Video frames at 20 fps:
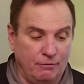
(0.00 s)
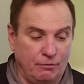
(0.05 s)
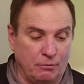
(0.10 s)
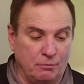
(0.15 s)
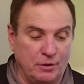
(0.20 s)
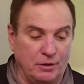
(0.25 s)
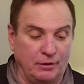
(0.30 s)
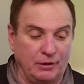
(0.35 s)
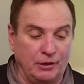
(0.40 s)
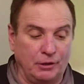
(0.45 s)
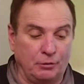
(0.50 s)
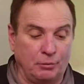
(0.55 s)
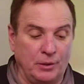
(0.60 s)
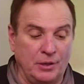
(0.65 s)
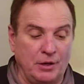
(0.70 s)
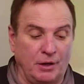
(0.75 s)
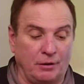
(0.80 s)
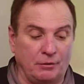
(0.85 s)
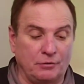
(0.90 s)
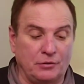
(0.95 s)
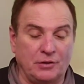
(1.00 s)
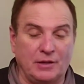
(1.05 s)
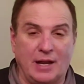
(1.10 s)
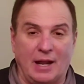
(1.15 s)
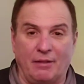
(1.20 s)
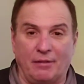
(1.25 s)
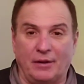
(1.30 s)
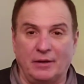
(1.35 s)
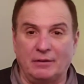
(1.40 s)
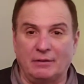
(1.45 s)
for nearly $3 a
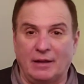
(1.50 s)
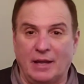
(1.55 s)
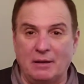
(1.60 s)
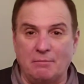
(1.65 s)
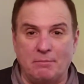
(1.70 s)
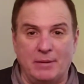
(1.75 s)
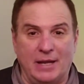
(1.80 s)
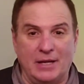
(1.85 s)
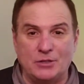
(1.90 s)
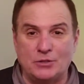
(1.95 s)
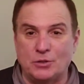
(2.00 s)
gallon in late May.